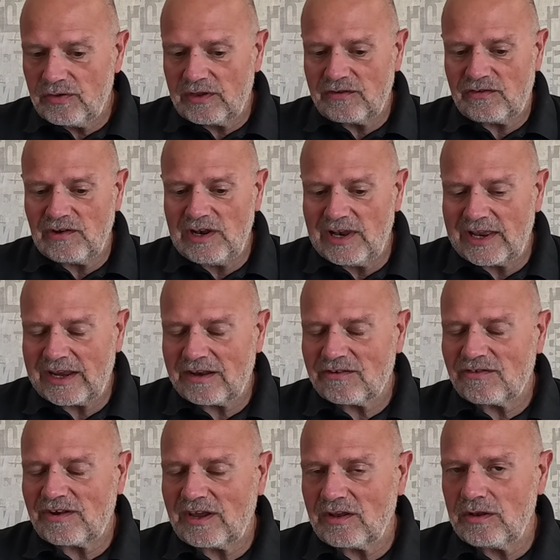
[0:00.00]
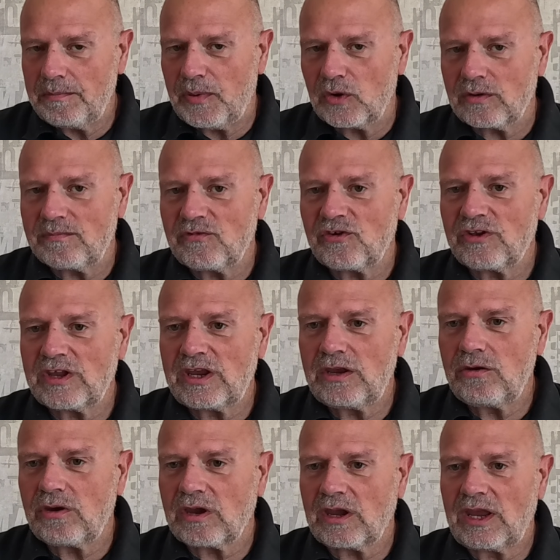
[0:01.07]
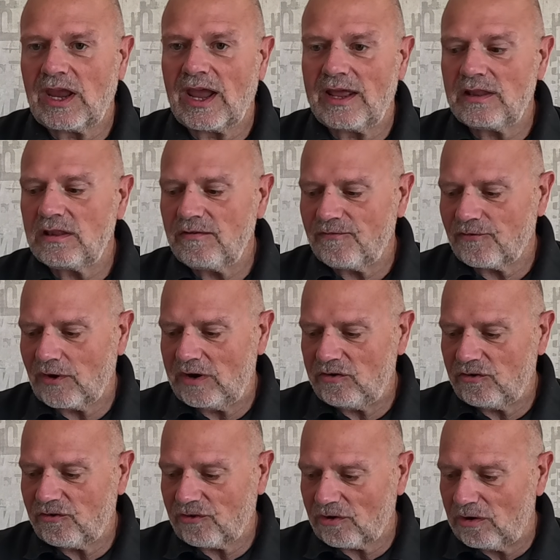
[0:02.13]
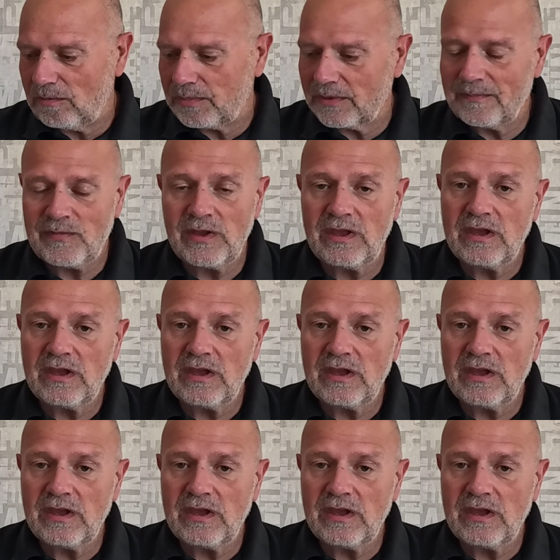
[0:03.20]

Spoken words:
There's links down the bottom to the UK and the French shop.